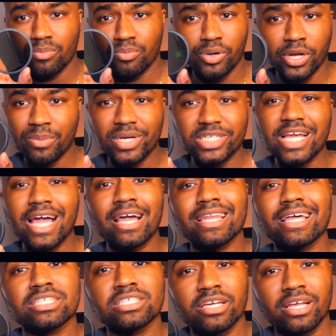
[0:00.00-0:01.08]
pretty much act
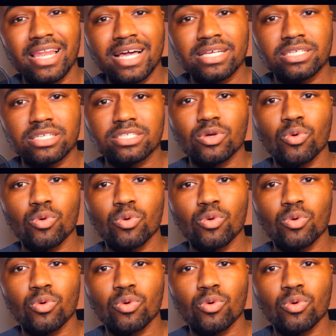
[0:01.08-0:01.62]
like sunglasses.